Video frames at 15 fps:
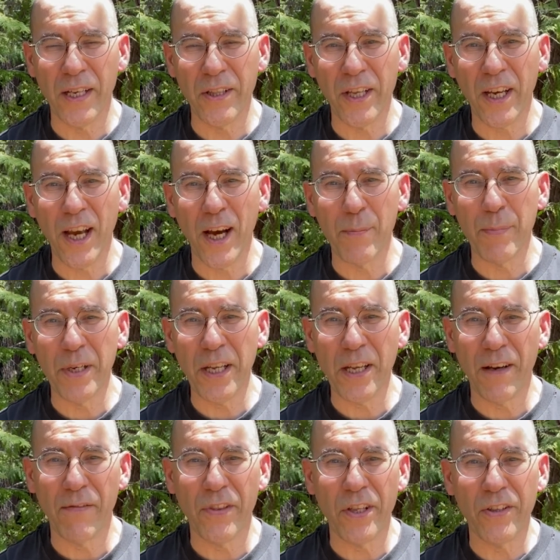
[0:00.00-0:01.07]
the company
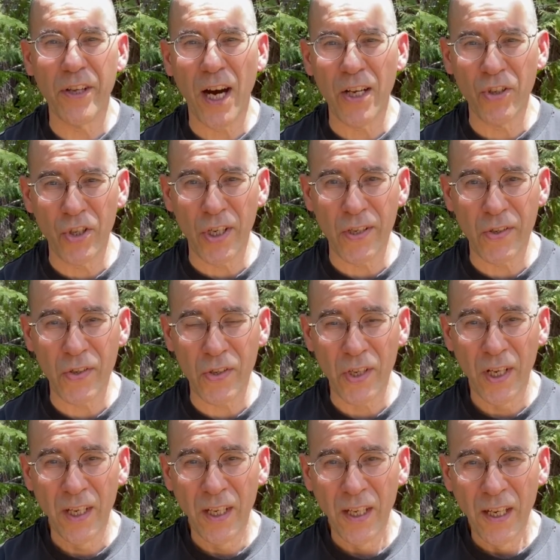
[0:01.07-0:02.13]
of the Duchess,
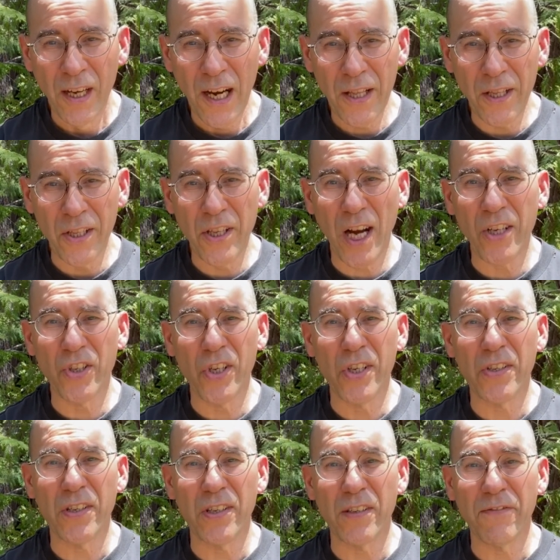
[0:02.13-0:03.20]
and the Duchess
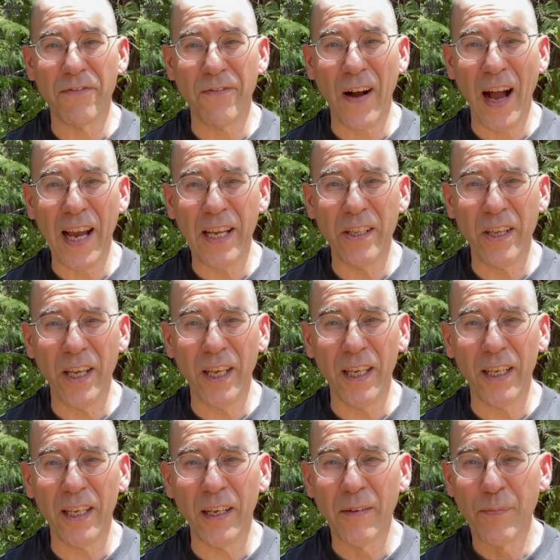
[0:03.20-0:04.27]
is
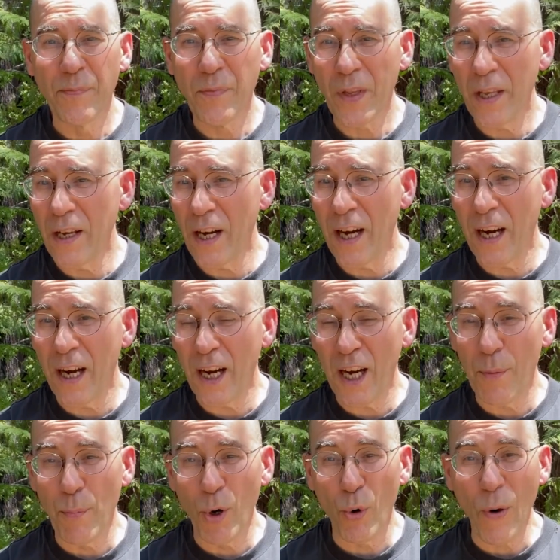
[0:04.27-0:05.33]
finding a
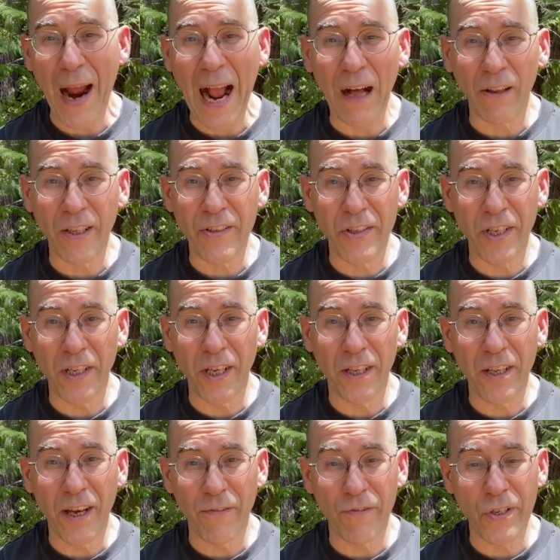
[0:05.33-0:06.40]
morality in
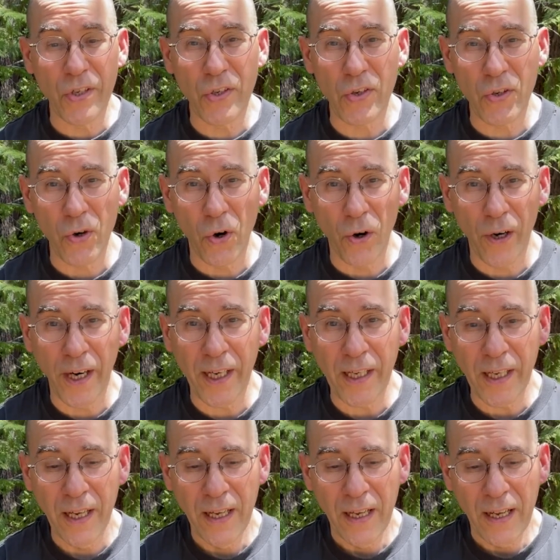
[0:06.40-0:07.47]
every story,
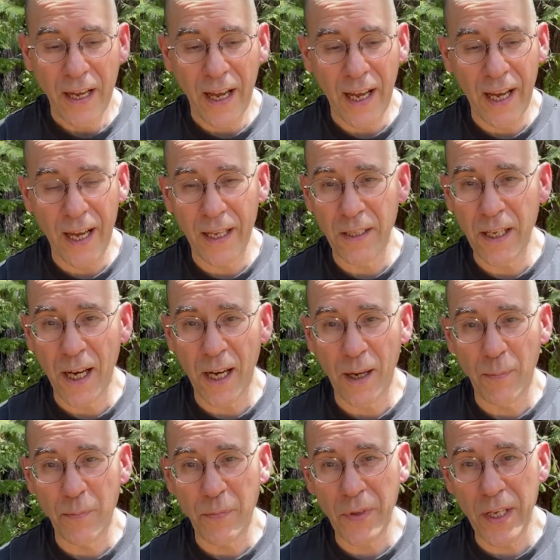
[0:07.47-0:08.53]
and
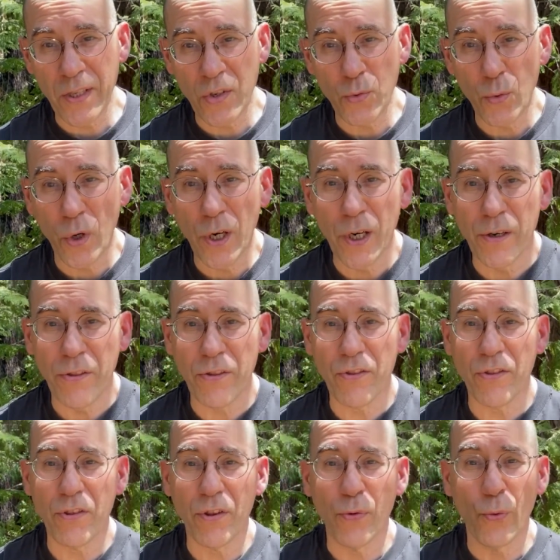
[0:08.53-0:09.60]
it's worth
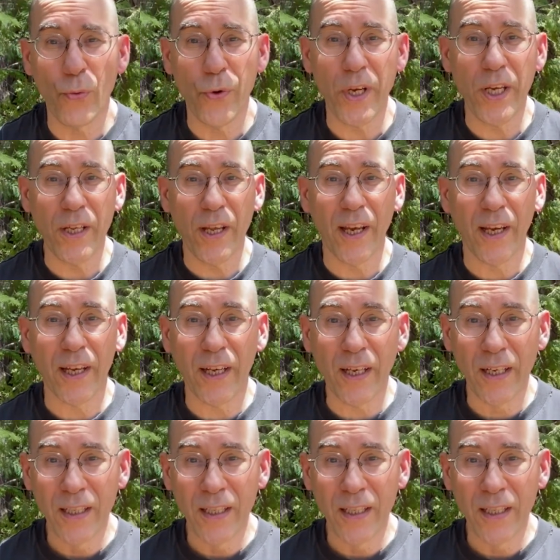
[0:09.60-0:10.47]
reading.